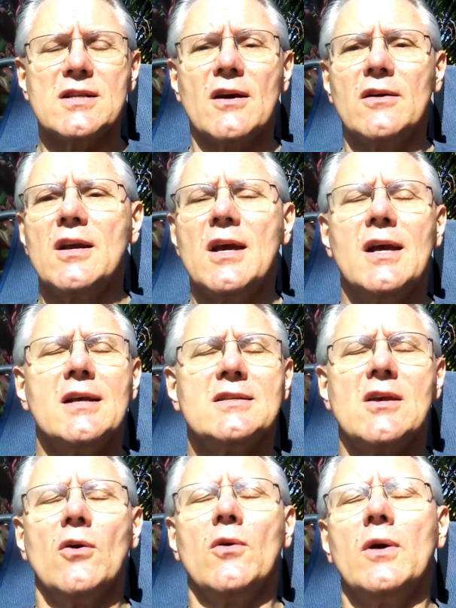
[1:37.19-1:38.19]
Now,
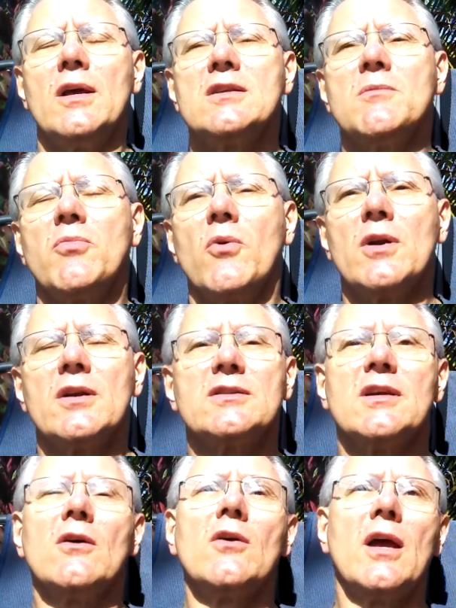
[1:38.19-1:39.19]
so it's important to
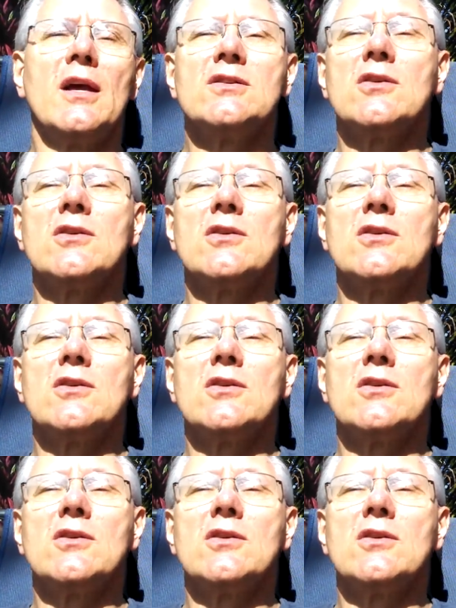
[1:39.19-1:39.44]
say, okay,